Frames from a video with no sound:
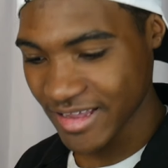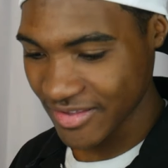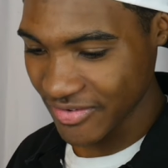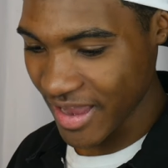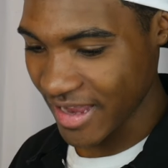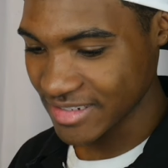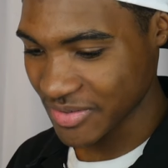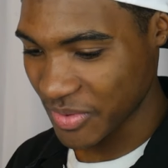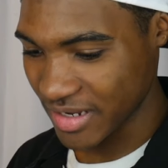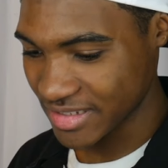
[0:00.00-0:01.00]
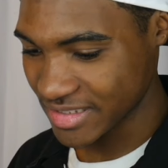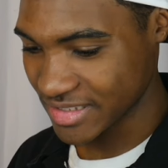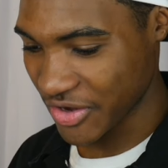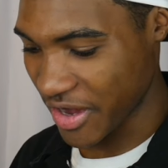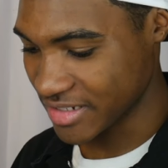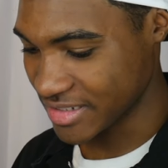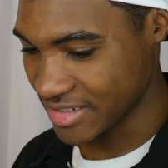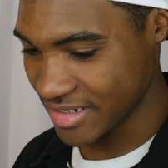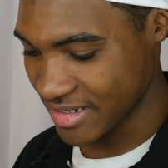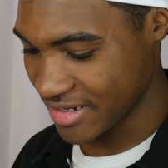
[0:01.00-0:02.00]
You guys, come on, this is
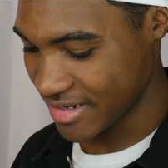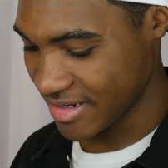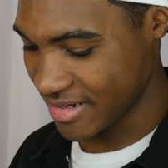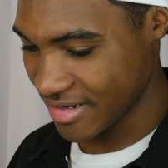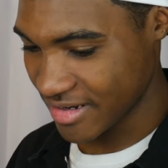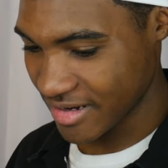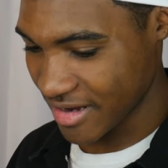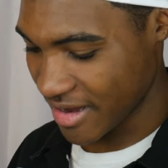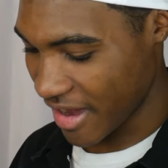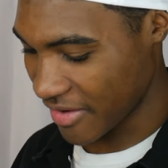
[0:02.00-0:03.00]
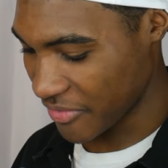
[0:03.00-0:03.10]
crazy. I